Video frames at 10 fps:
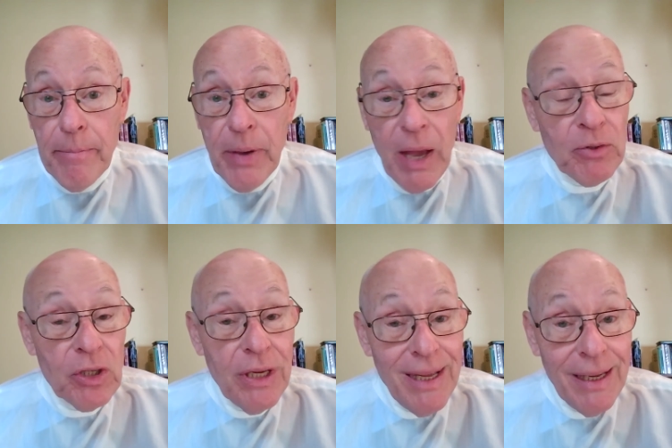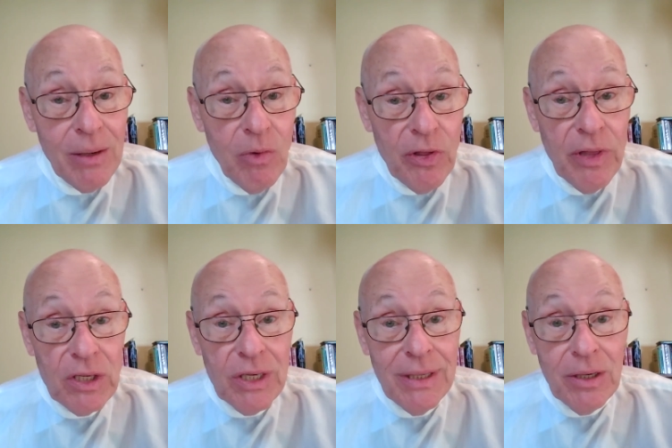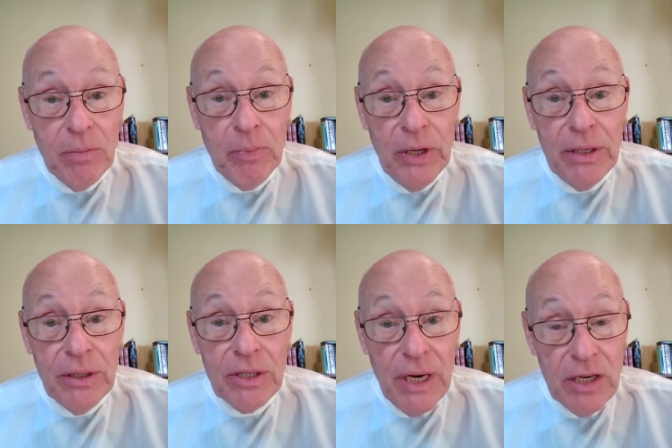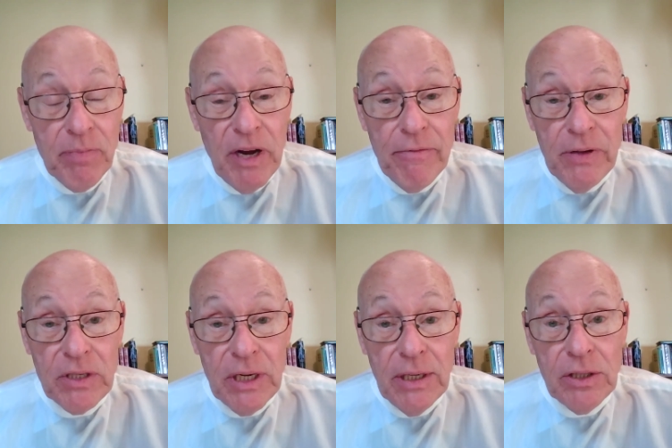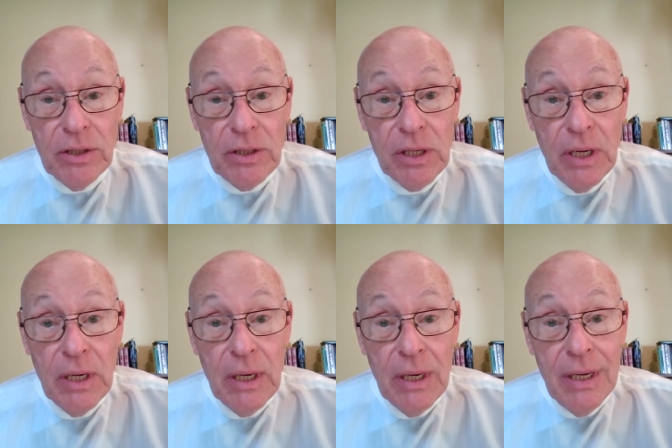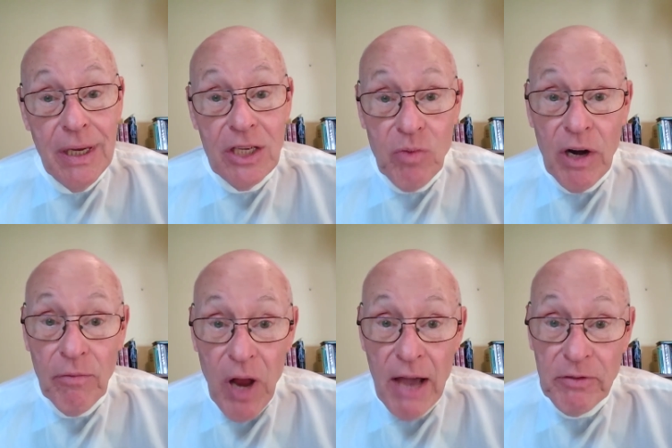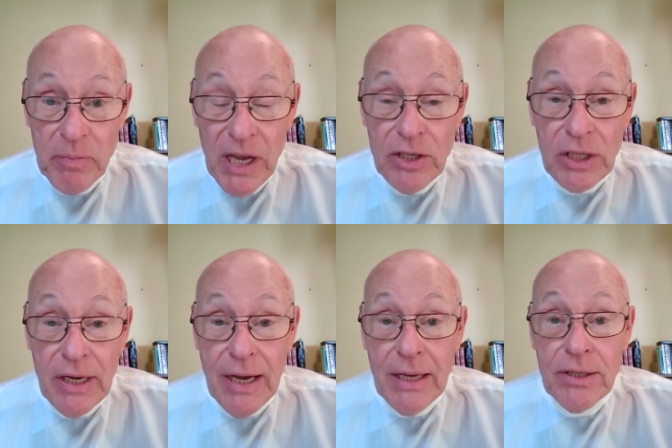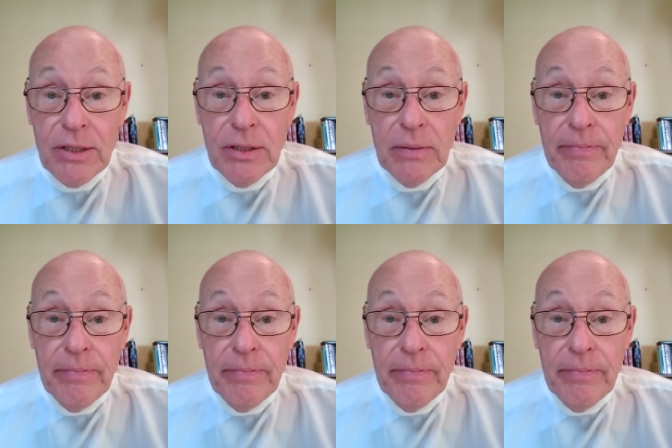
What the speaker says: Perhaps dealing with this incompleteness and its manifestations is one of life's major tasks.